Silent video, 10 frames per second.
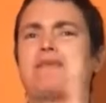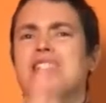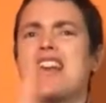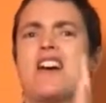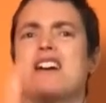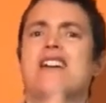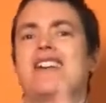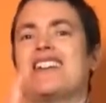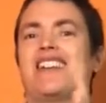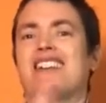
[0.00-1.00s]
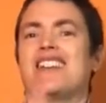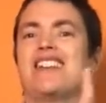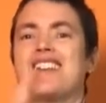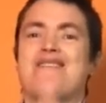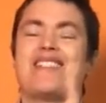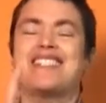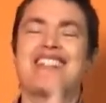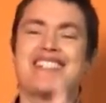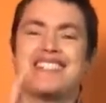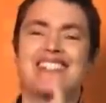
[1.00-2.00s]
together.
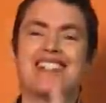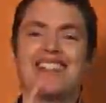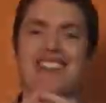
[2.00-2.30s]
Fantastic.